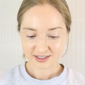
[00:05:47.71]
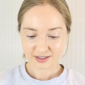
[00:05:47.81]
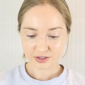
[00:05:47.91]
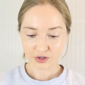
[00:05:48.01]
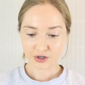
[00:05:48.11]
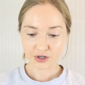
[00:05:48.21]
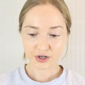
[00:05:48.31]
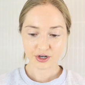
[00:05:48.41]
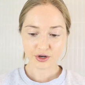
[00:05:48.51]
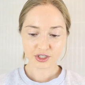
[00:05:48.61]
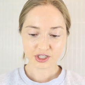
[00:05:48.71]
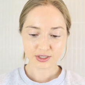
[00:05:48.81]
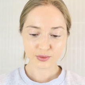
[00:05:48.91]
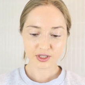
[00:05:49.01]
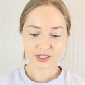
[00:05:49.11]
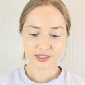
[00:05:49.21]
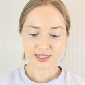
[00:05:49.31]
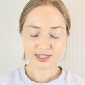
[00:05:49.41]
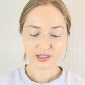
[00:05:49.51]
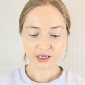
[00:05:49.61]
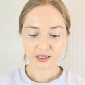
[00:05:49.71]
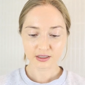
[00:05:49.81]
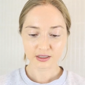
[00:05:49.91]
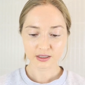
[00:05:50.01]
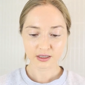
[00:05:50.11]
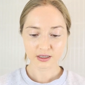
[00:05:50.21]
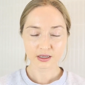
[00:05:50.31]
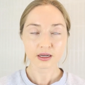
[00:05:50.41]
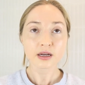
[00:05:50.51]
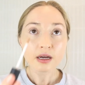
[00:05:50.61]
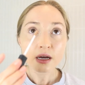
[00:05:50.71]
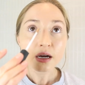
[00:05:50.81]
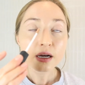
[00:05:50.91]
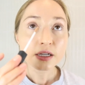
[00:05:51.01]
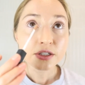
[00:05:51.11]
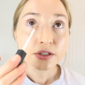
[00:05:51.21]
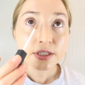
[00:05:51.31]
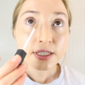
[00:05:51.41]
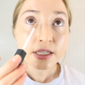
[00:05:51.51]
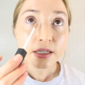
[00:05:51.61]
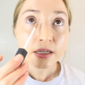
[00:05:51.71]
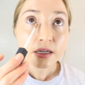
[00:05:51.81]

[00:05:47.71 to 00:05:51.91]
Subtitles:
So just with concealer, I use it